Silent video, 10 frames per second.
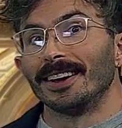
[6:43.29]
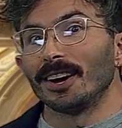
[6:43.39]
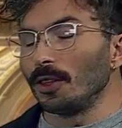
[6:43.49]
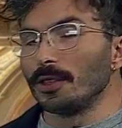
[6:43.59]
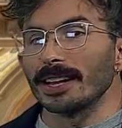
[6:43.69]

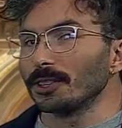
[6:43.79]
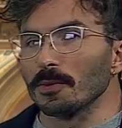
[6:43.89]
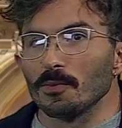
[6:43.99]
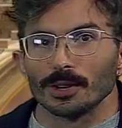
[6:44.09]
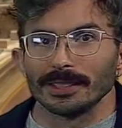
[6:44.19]
although that
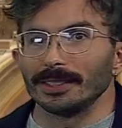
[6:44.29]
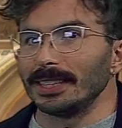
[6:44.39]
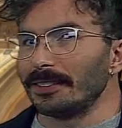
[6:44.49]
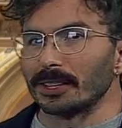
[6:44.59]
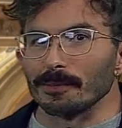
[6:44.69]
term wouldn't
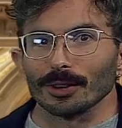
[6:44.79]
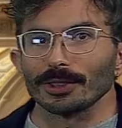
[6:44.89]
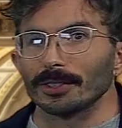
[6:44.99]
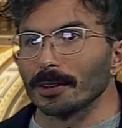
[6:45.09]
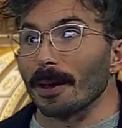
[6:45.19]
even emerge
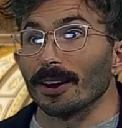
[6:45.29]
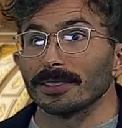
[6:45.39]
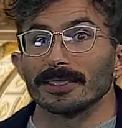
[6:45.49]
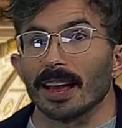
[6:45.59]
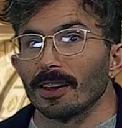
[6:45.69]
until the Paris
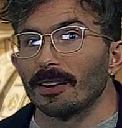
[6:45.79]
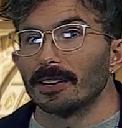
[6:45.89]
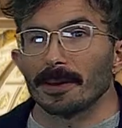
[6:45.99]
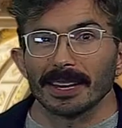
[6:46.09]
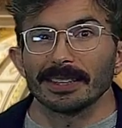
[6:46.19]
Salon
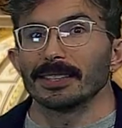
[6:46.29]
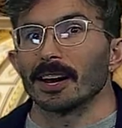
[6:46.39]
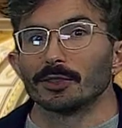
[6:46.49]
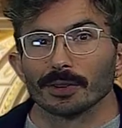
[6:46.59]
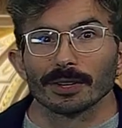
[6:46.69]
about
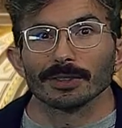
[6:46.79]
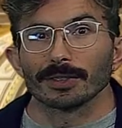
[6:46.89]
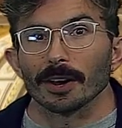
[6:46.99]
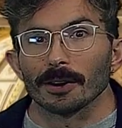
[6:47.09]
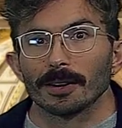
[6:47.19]
1800 or
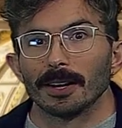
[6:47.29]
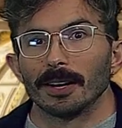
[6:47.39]
so.